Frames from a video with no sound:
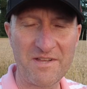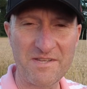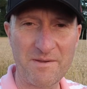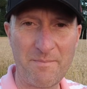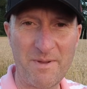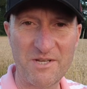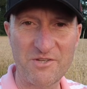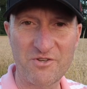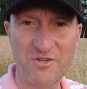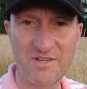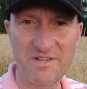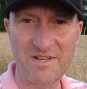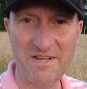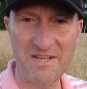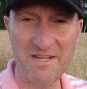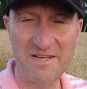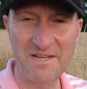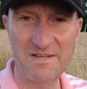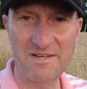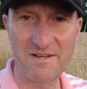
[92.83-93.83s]
as I mentioned
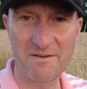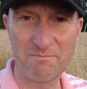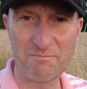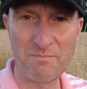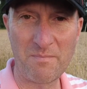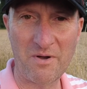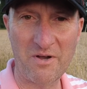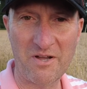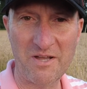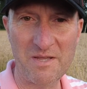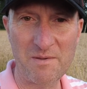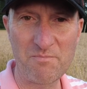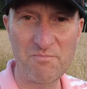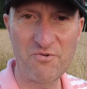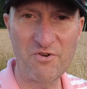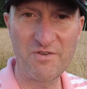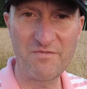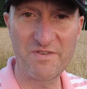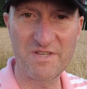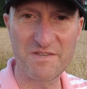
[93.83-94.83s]
in my
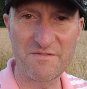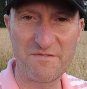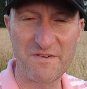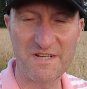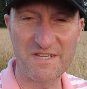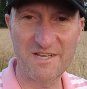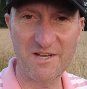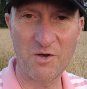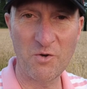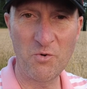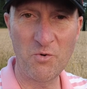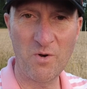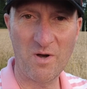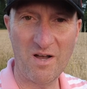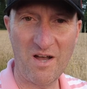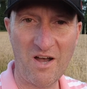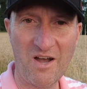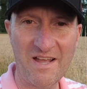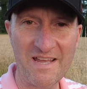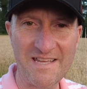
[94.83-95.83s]
previous video,
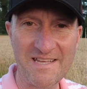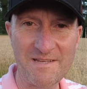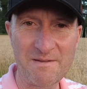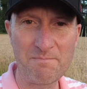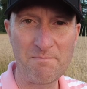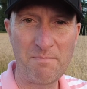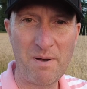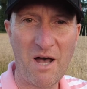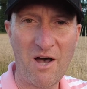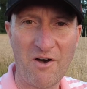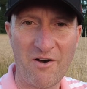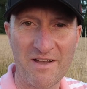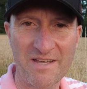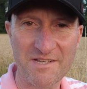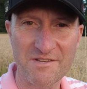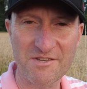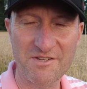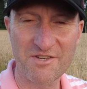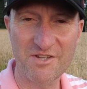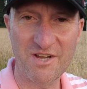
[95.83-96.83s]
I part
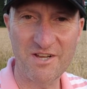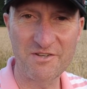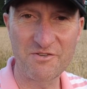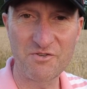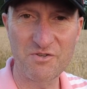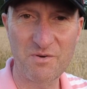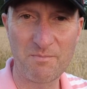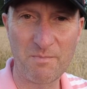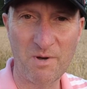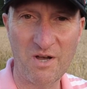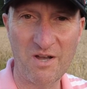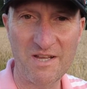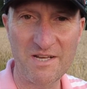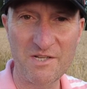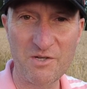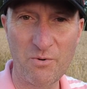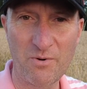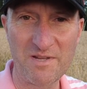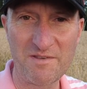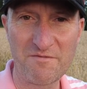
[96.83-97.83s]
exchanged my
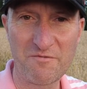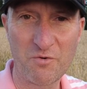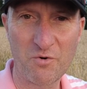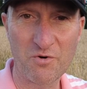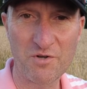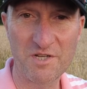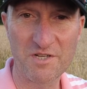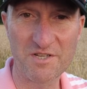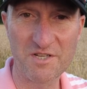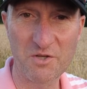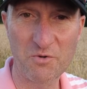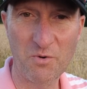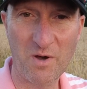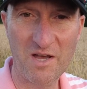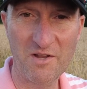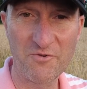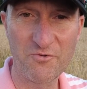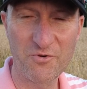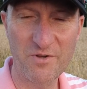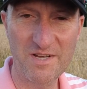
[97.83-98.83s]

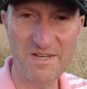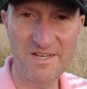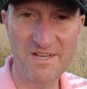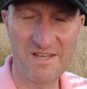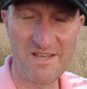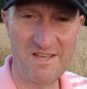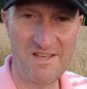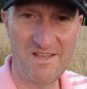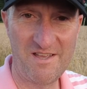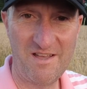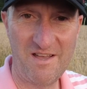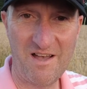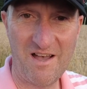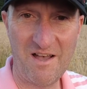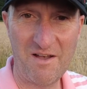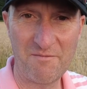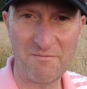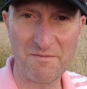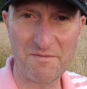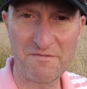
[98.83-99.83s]
24-200
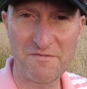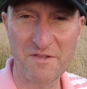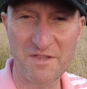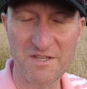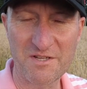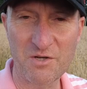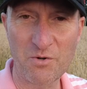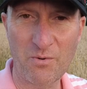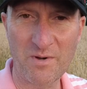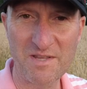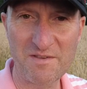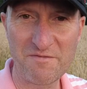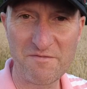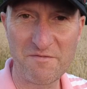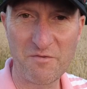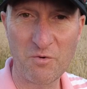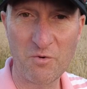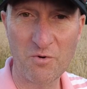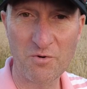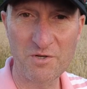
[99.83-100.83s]
for the
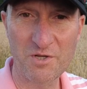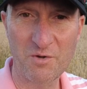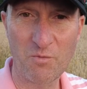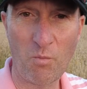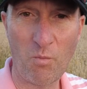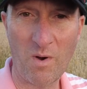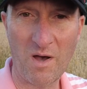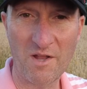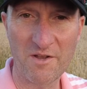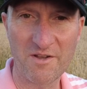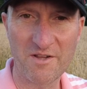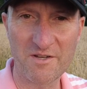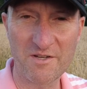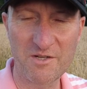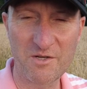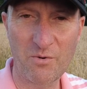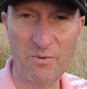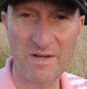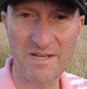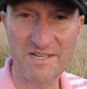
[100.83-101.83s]

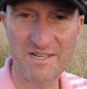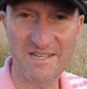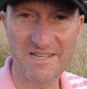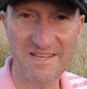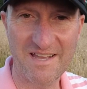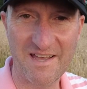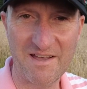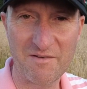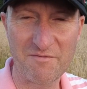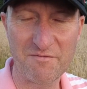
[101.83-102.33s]
24-120